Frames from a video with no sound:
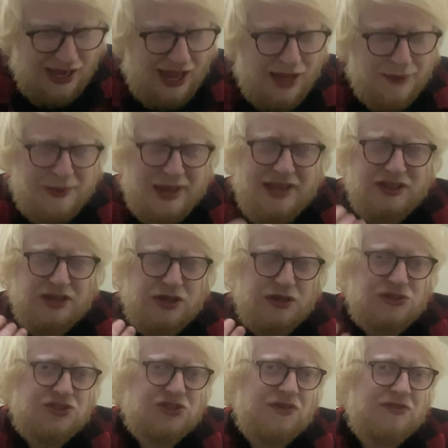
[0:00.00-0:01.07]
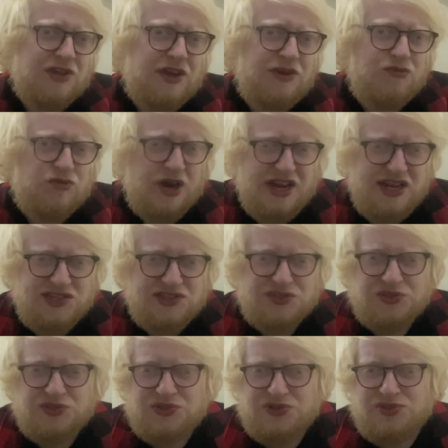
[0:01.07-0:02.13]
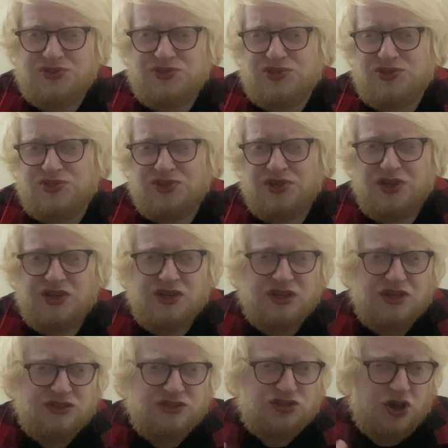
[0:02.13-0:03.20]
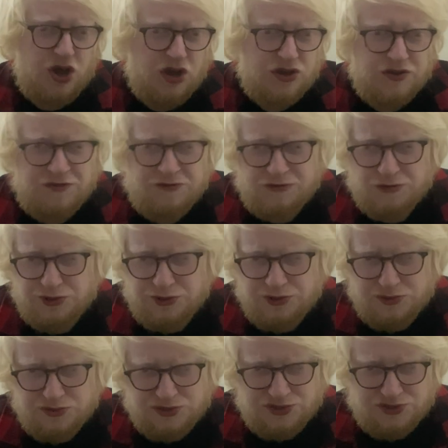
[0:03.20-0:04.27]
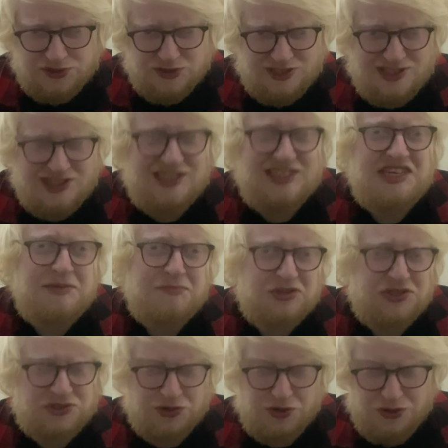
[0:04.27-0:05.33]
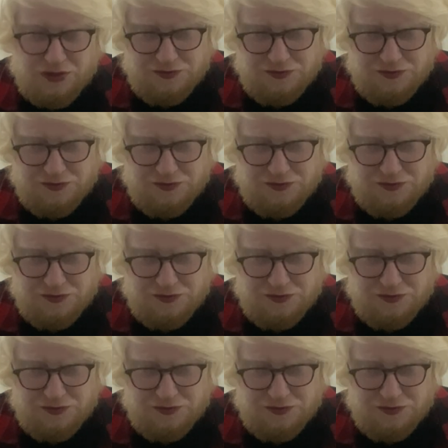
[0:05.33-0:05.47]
I'm getting loads of like raisins, darker fruits, steeped sort of